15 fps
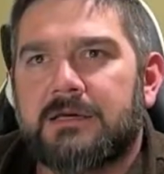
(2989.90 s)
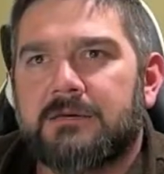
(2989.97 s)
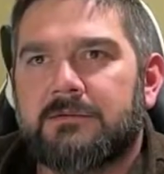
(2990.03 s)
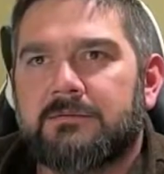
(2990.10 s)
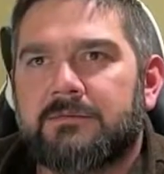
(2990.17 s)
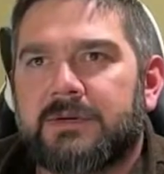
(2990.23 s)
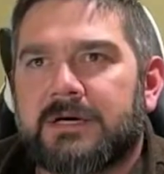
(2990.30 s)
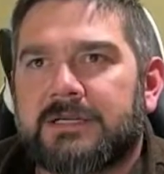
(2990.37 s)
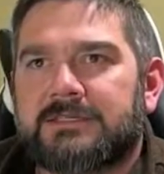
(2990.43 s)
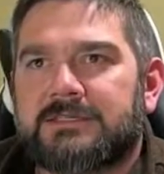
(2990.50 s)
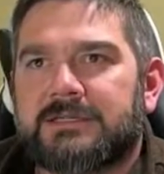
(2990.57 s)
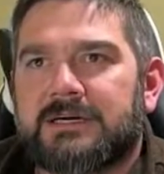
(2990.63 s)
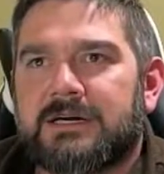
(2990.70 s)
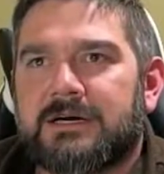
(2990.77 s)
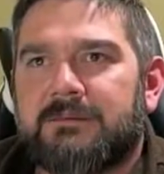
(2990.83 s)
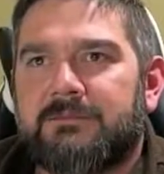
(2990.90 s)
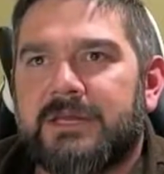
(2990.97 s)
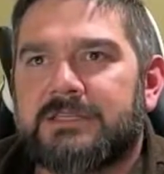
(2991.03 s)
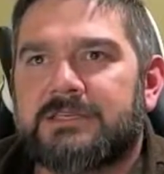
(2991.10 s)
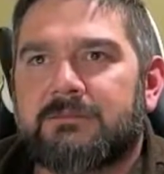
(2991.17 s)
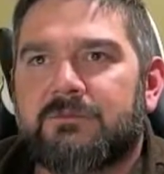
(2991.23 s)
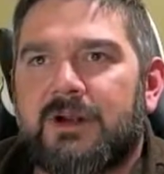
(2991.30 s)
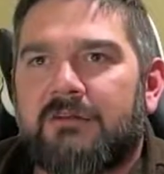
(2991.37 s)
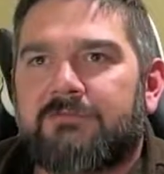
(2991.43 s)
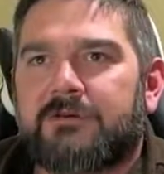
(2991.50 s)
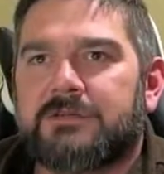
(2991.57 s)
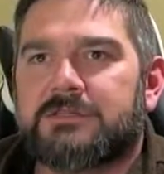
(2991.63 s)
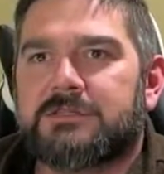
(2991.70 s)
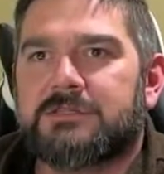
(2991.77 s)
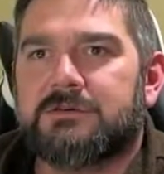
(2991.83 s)
but made some
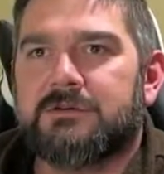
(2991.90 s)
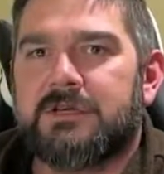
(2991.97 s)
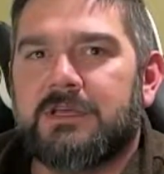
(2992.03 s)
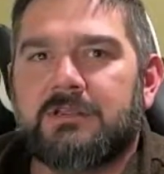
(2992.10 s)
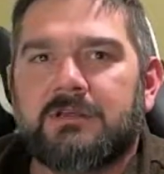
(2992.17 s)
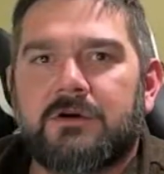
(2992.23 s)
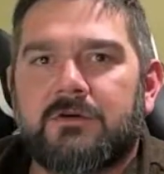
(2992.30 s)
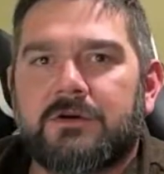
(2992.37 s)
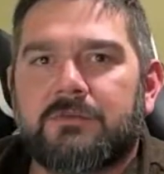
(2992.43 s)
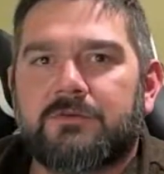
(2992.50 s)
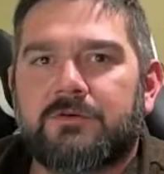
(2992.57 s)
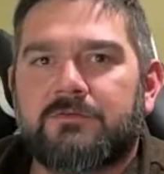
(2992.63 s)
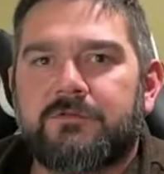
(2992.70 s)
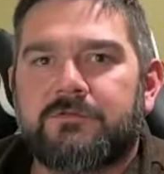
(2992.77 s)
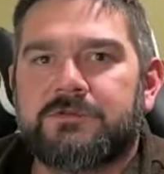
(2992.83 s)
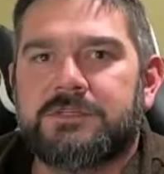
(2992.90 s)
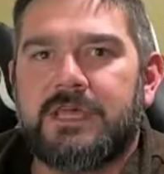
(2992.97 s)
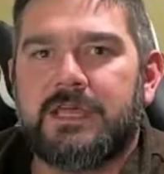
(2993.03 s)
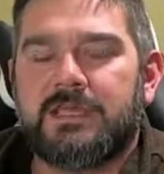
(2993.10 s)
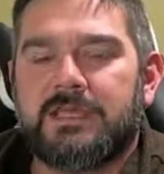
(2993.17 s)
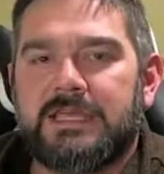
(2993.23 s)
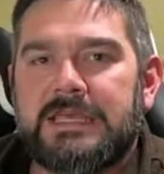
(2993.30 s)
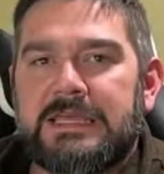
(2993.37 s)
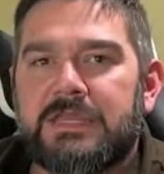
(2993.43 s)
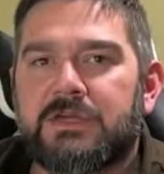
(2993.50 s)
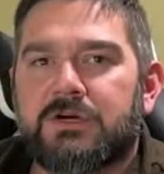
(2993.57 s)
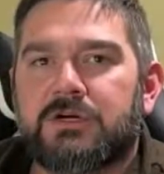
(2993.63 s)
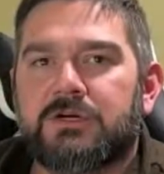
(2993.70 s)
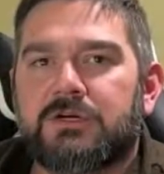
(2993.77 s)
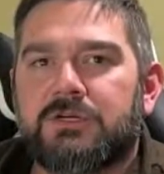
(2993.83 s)
reference to ETH going to proof of stake
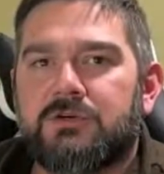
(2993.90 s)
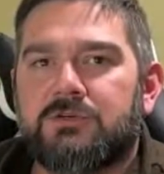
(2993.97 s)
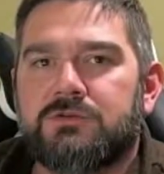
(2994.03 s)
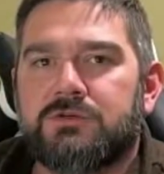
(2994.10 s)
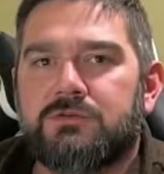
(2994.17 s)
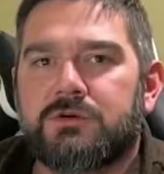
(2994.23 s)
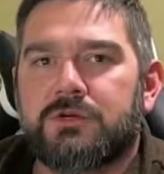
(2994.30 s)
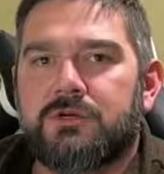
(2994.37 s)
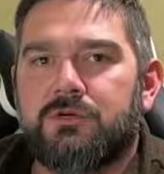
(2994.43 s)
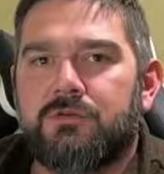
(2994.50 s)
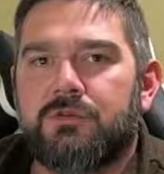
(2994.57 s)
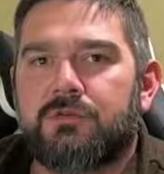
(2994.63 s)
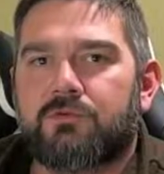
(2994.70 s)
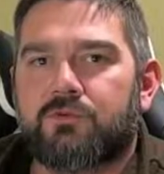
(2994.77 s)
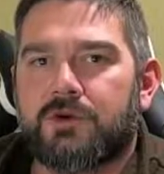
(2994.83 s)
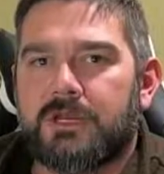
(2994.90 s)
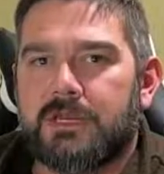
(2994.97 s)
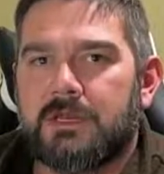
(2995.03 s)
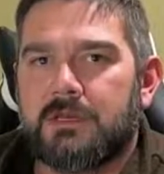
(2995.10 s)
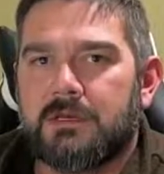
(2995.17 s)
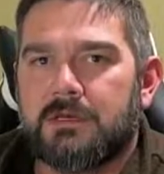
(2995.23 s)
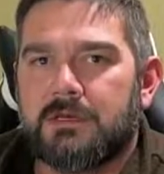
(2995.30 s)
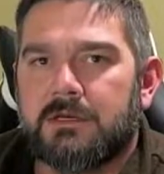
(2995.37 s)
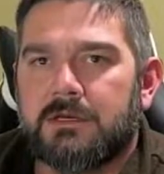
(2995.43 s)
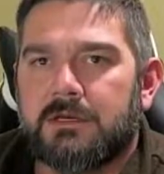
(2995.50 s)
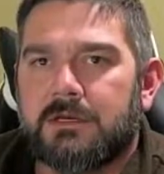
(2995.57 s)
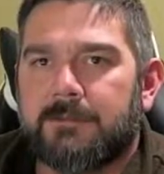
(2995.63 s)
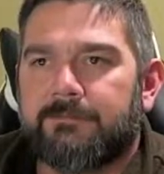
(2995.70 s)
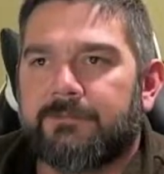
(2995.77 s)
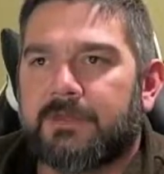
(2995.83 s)
either Q2 or Q3.
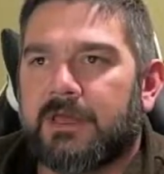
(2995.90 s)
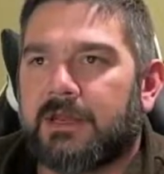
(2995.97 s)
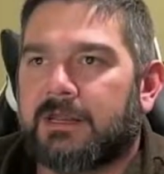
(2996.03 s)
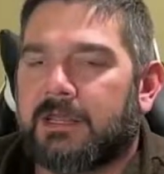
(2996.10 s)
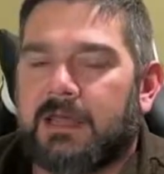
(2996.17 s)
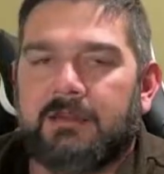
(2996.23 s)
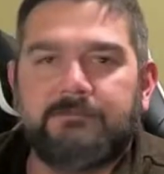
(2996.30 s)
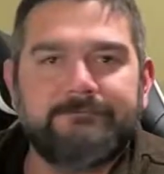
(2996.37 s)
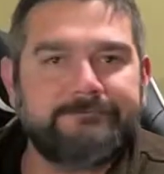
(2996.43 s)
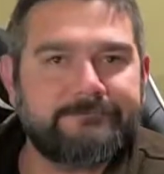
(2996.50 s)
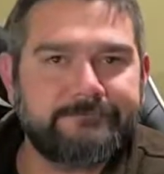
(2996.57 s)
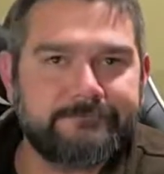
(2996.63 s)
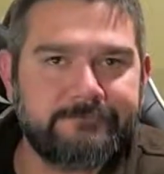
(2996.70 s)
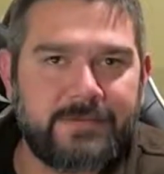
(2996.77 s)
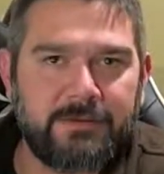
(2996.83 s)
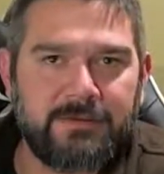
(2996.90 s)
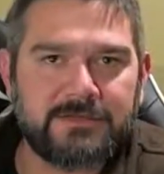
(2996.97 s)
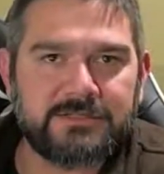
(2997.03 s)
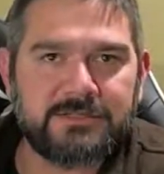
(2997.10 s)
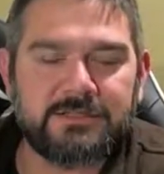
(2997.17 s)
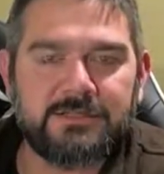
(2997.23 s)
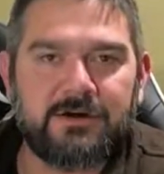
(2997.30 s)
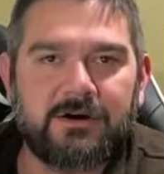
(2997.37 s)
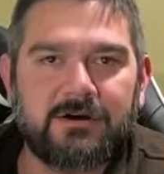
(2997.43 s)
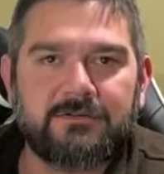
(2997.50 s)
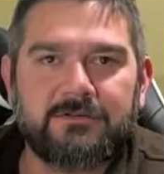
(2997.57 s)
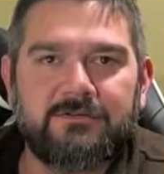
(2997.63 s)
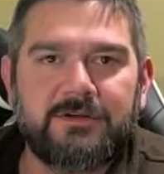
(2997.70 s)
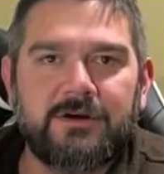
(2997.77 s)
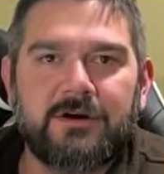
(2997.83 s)
And again, maybe it's just the author
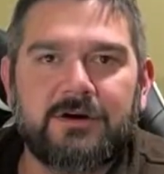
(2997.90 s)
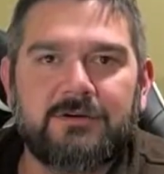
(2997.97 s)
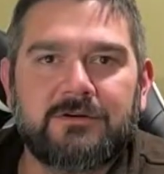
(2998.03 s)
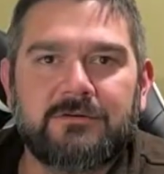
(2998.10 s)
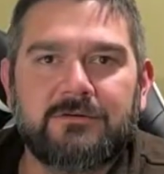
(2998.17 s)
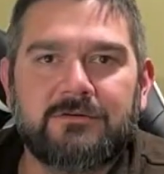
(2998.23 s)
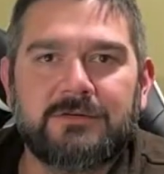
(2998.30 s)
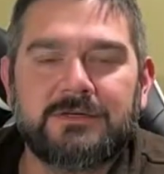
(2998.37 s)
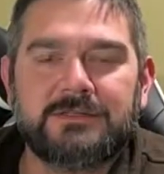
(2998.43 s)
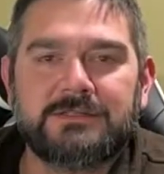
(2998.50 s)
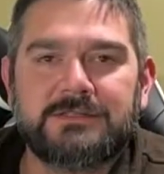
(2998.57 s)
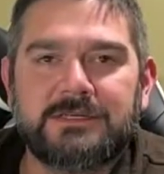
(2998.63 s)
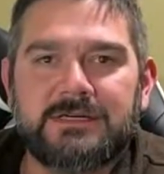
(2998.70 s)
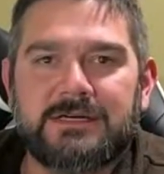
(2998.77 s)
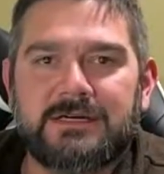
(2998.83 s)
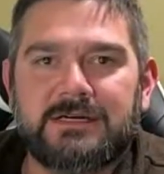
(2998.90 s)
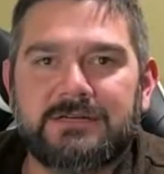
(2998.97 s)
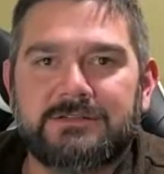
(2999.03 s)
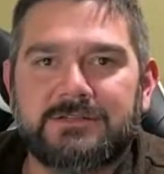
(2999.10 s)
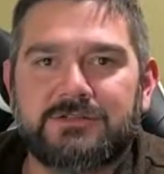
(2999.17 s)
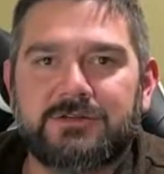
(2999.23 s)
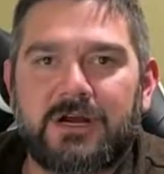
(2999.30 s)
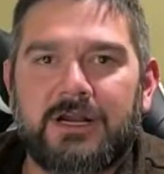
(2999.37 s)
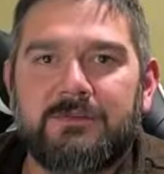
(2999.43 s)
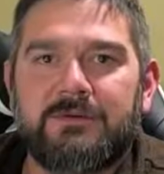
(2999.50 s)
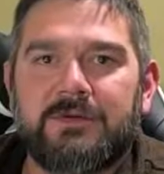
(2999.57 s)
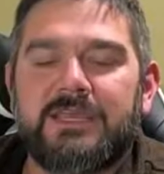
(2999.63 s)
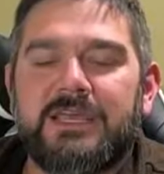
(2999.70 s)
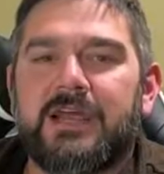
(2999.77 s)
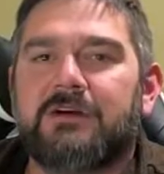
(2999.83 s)
of the article was just trying to be
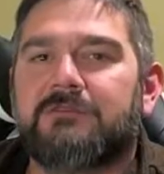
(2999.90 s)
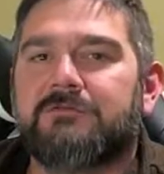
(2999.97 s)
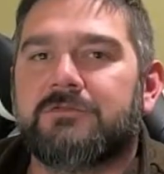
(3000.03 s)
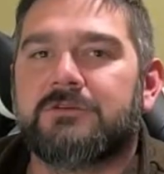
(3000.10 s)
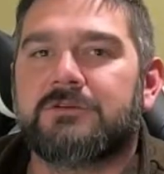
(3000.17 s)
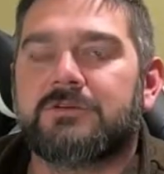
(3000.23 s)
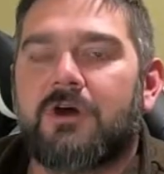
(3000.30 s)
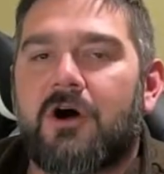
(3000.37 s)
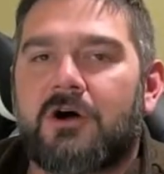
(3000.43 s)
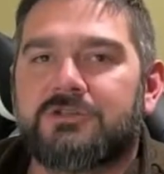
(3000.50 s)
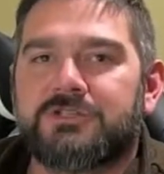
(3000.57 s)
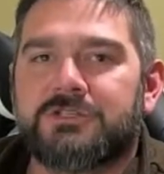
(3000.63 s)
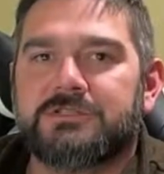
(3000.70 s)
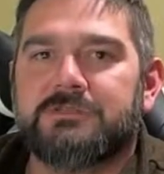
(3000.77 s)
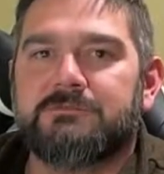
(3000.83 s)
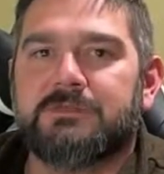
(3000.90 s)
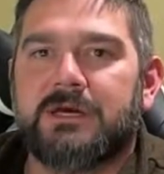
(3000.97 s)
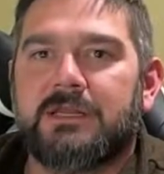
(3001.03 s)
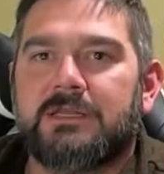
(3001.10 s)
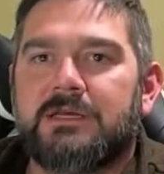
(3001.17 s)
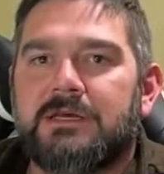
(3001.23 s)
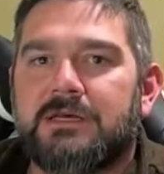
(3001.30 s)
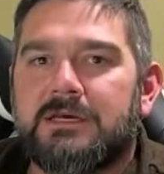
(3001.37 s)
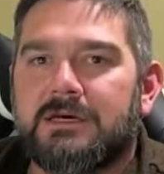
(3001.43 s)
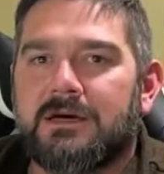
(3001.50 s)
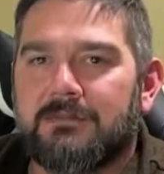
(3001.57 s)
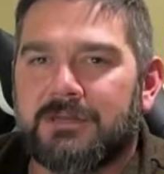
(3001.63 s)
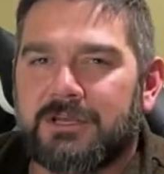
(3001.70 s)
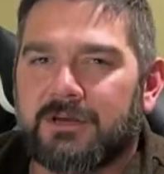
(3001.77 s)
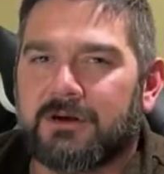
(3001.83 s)
careful or cautious, but
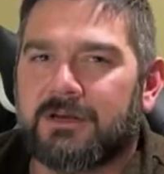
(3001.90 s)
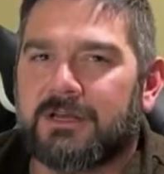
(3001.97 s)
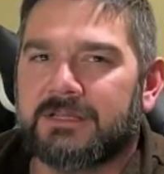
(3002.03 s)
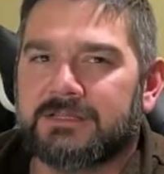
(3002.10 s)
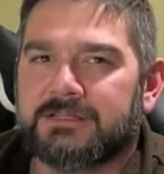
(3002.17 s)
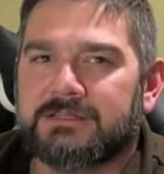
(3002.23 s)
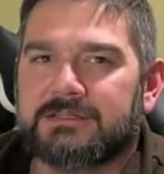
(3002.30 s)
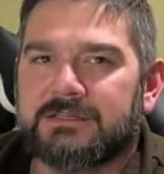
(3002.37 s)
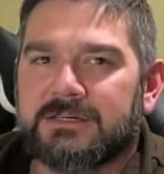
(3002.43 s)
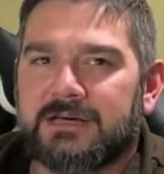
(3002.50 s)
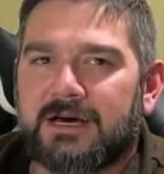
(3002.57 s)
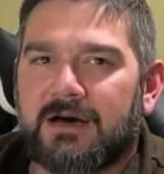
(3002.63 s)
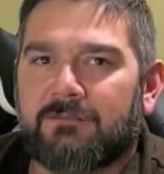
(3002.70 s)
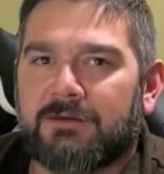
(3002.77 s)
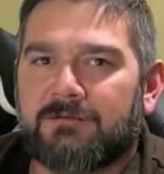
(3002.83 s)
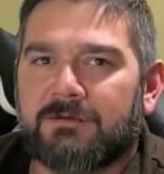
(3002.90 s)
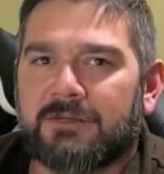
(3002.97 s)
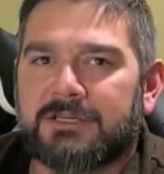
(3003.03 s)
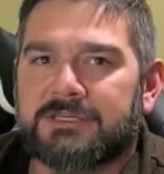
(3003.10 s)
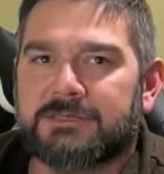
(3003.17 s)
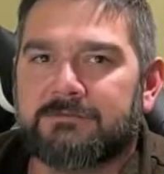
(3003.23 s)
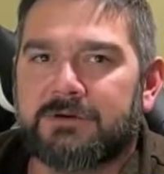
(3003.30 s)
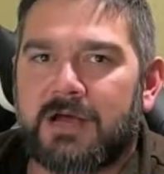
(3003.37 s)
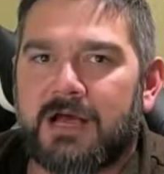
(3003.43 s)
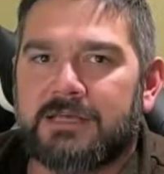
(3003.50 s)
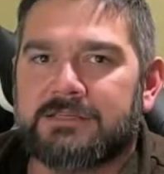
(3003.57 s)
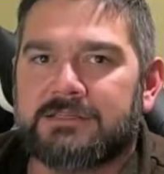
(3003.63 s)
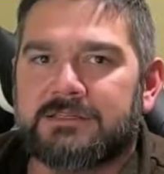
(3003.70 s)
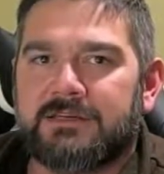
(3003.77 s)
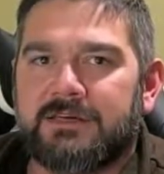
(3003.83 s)
I'm curious. I'll be really
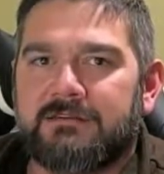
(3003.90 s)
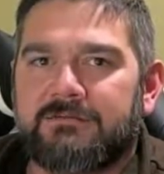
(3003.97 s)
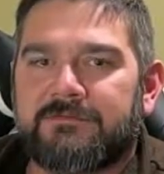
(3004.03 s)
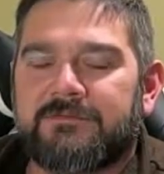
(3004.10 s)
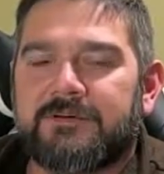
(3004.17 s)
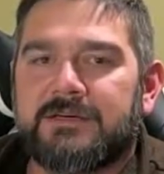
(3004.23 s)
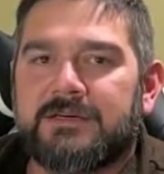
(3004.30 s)
surprised if